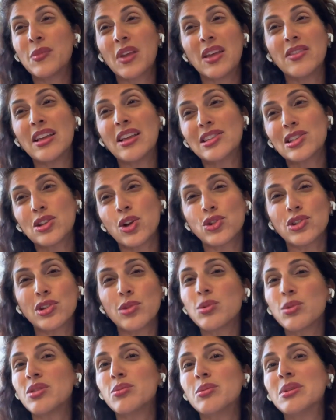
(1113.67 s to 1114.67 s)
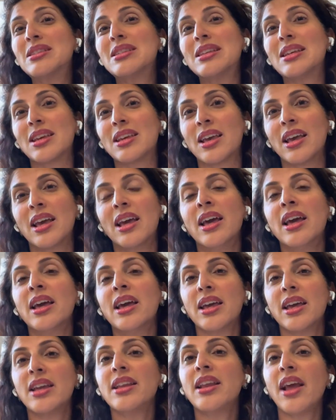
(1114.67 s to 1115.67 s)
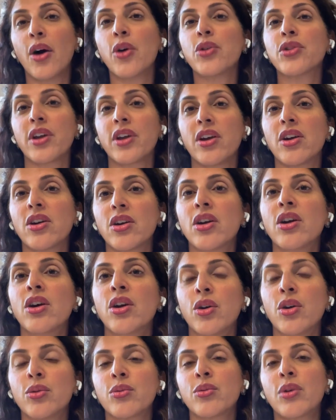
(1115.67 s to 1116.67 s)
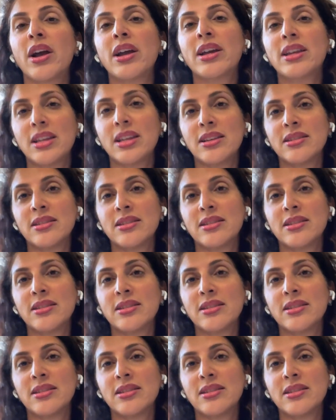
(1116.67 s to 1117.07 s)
And that's largely what's missing in healthcare, right?